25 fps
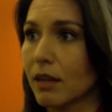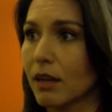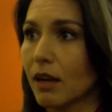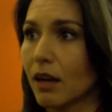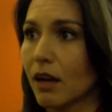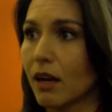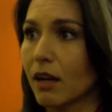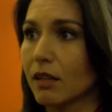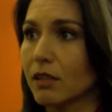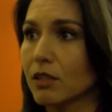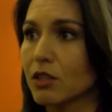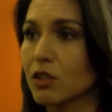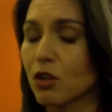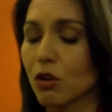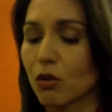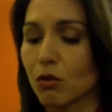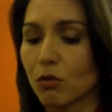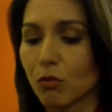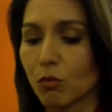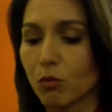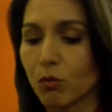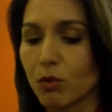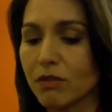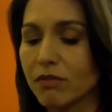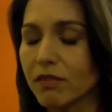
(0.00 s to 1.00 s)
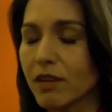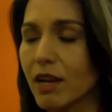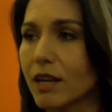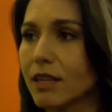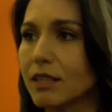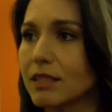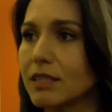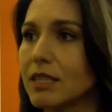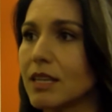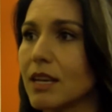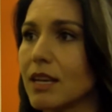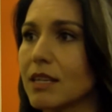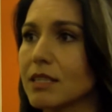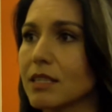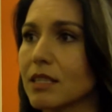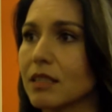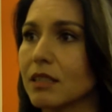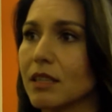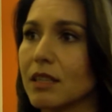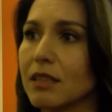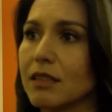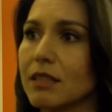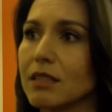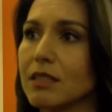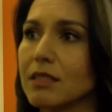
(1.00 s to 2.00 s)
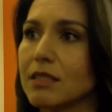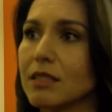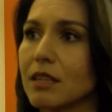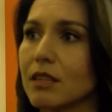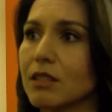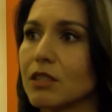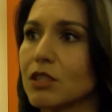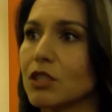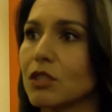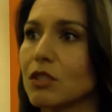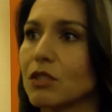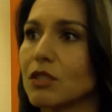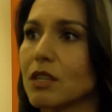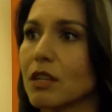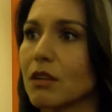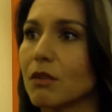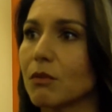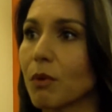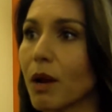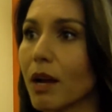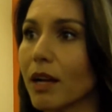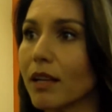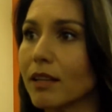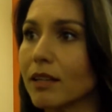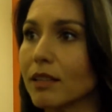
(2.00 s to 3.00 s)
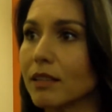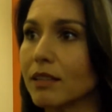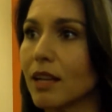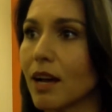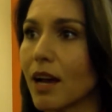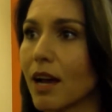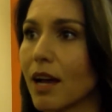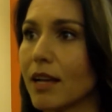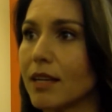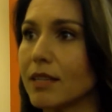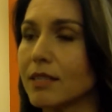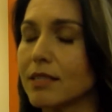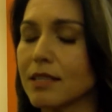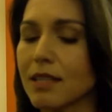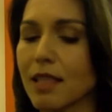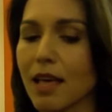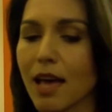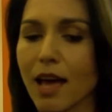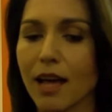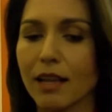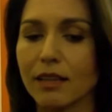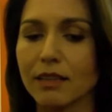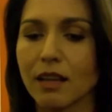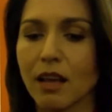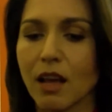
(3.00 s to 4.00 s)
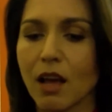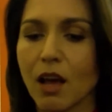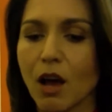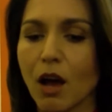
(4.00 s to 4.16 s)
Uh, so we've got to de-escalate these tensions and recognize that